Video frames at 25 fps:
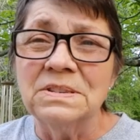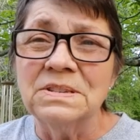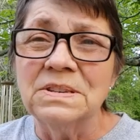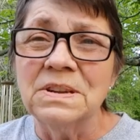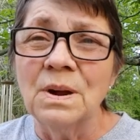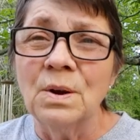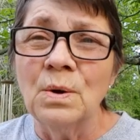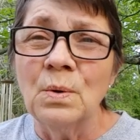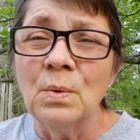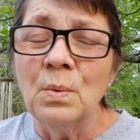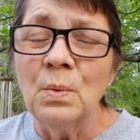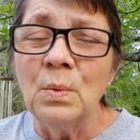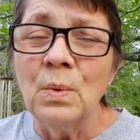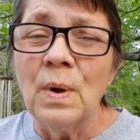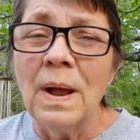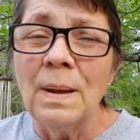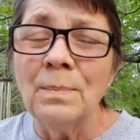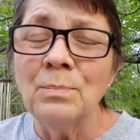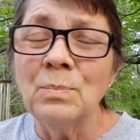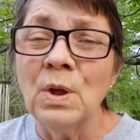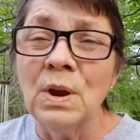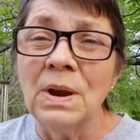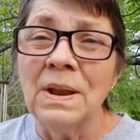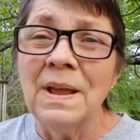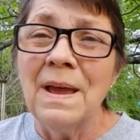So
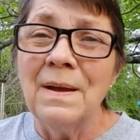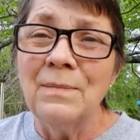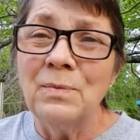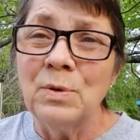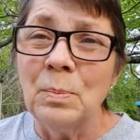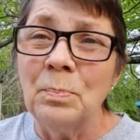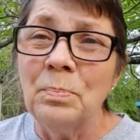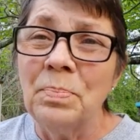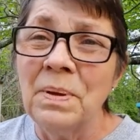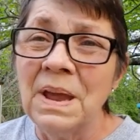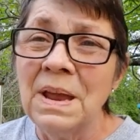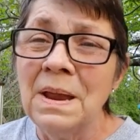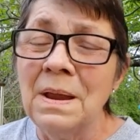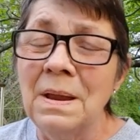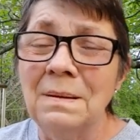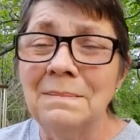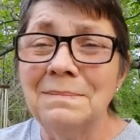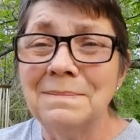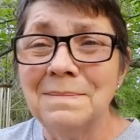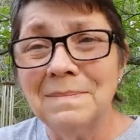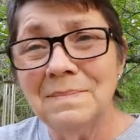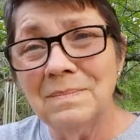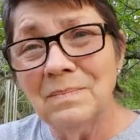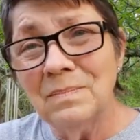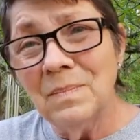I'm going to have to paint
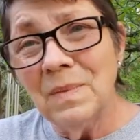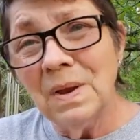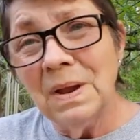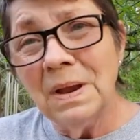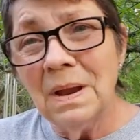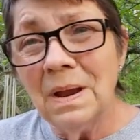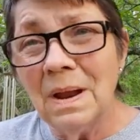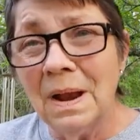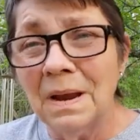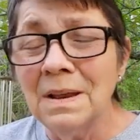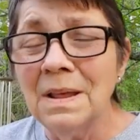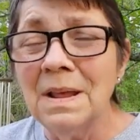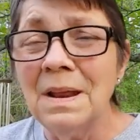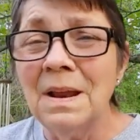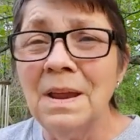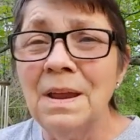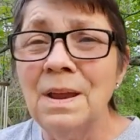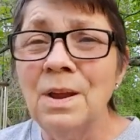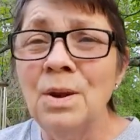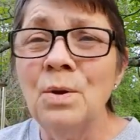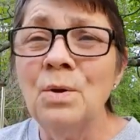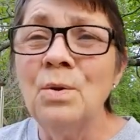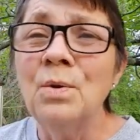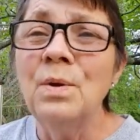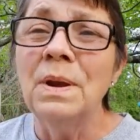a little
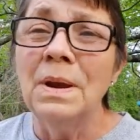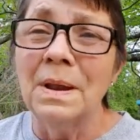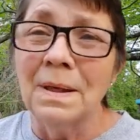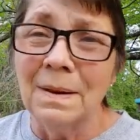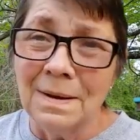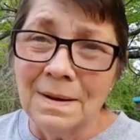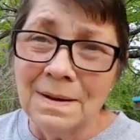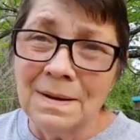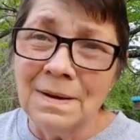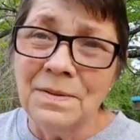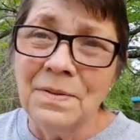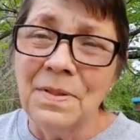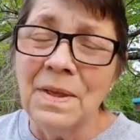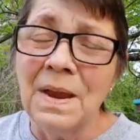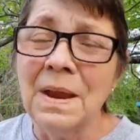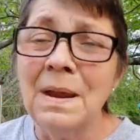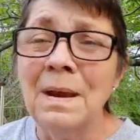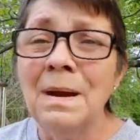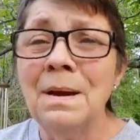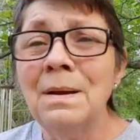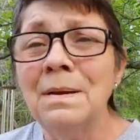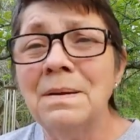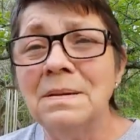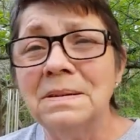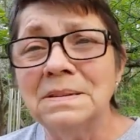here and a little
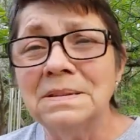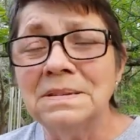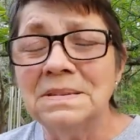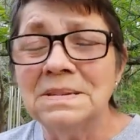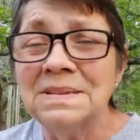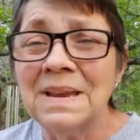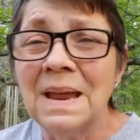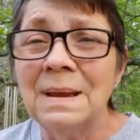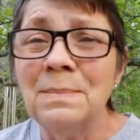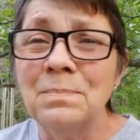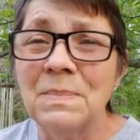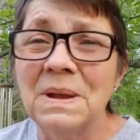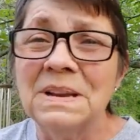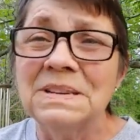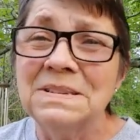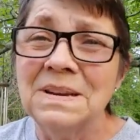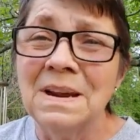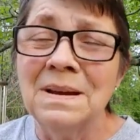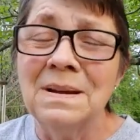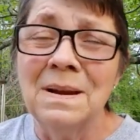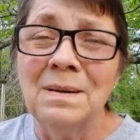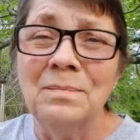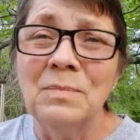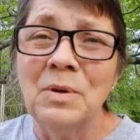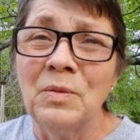there and take my
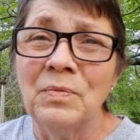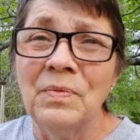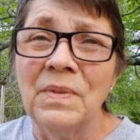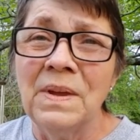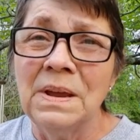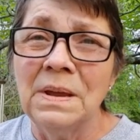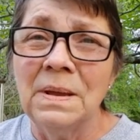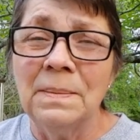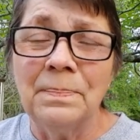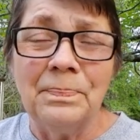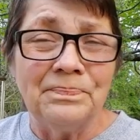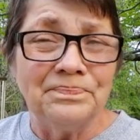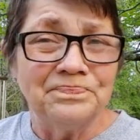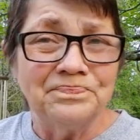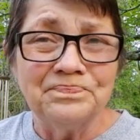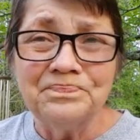time on that